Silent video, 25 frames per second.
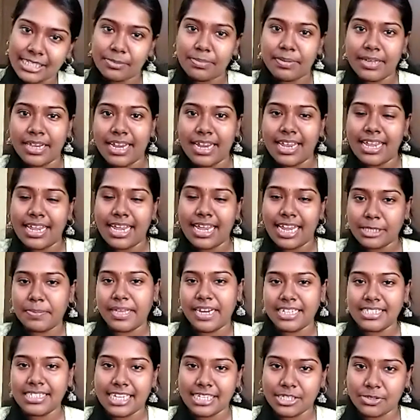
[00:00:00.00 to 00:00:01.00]

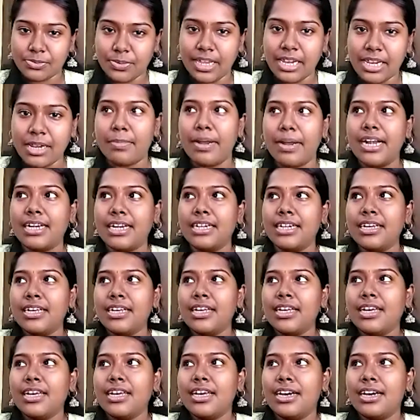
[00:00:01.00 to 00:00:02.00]
experience as well, but
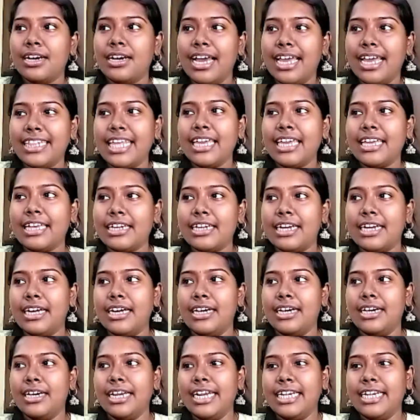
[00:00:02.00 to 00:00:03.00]
Uh, I think
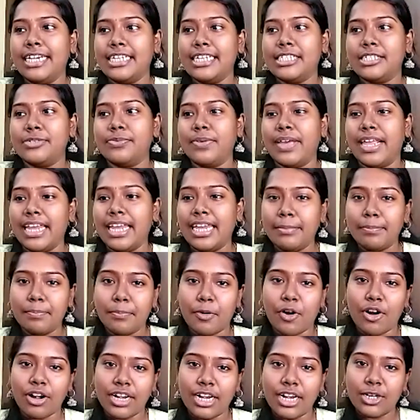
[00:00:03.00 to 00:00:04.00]
uh, it is very
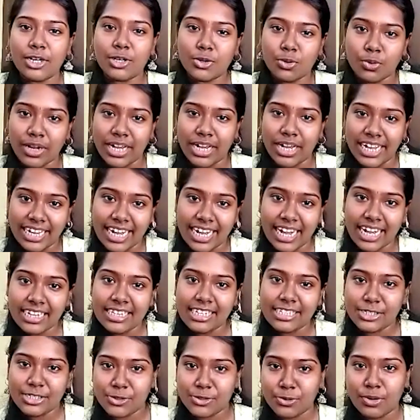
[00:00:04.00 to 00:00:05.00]
important to
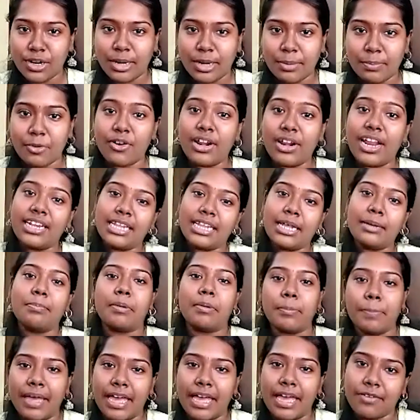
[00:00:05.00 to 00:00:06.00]
retain the student mode and then
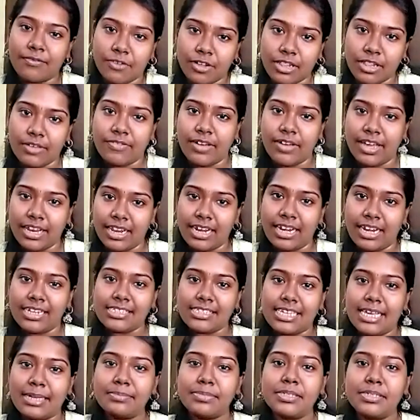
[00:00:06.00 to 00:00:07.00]
prepare for the final
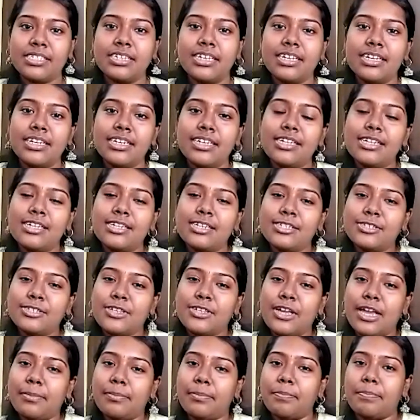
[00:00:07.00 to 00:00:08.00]
exams.
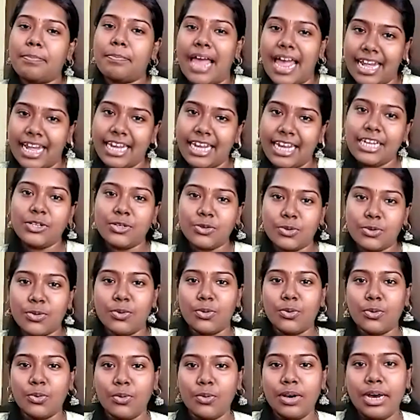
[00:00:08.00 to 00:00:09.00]
So I'm planning to
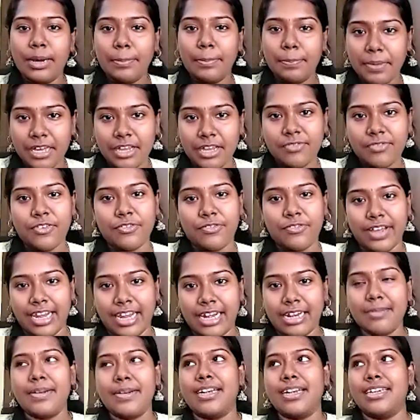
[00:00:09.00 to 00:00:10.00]
appear for
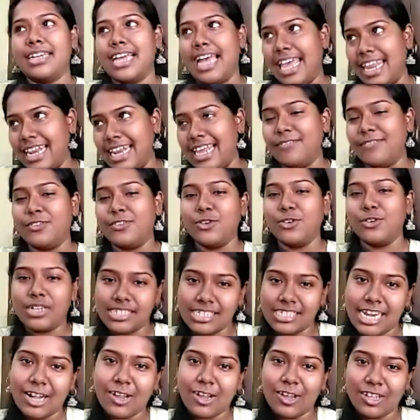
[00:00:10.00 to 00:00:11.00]
final, but I'll have to
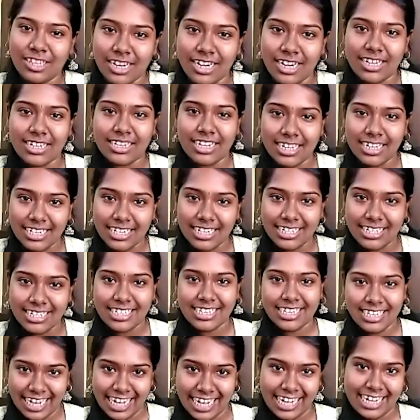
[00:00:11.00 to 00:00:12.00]
decide on that a
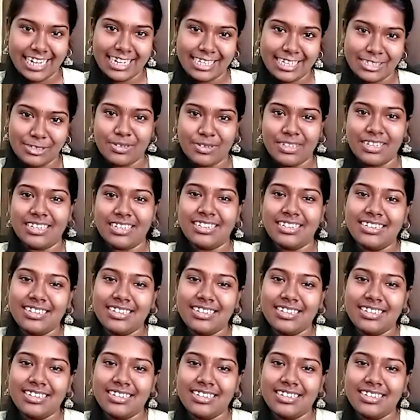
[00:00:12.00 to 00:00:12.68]
little later as well.